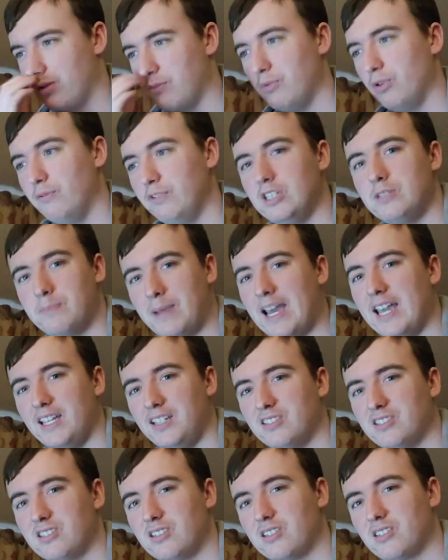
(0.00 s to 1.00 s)
the movie's
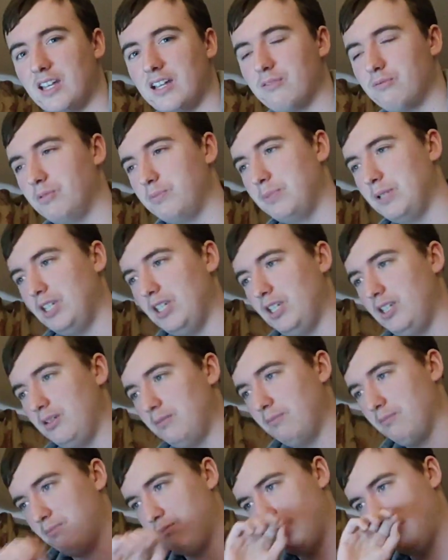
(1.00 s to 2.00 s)
paced. That would
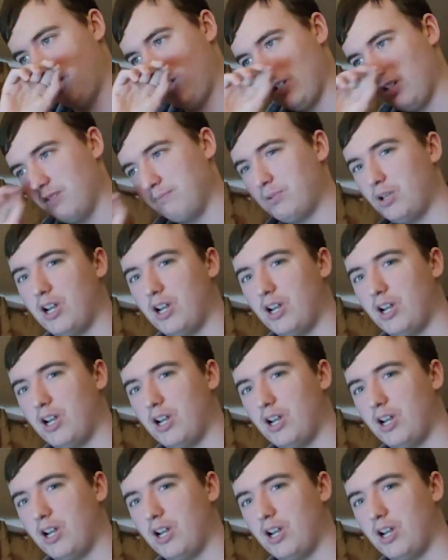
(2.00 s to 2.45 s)
be my kind.